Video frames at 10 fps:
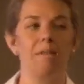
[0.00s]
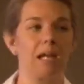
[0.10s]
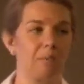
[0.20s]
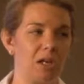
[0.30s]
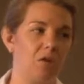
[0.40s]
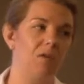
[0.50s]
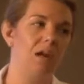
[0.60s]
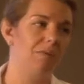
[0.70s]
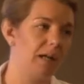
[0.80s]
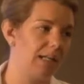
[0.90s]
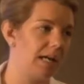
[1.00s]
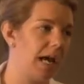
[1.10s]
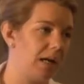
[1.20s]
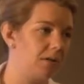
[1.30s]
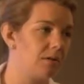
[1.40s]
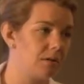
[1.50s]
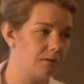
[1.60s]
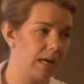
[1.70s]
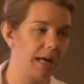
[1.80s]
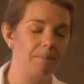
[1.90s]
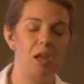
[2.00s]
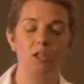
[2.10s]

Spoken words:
It can make you very, very tired. Okay?